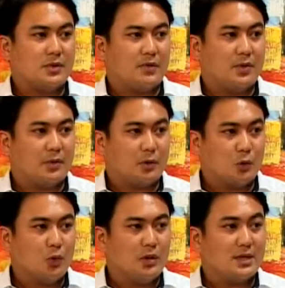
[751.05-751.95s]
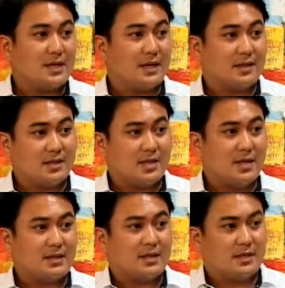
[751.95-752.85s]
We have about two that's like the
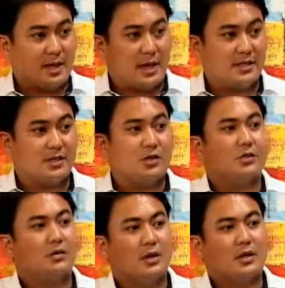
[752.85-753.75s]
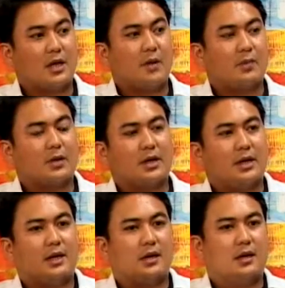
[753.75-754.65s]
states. That's an ICU type wow. already.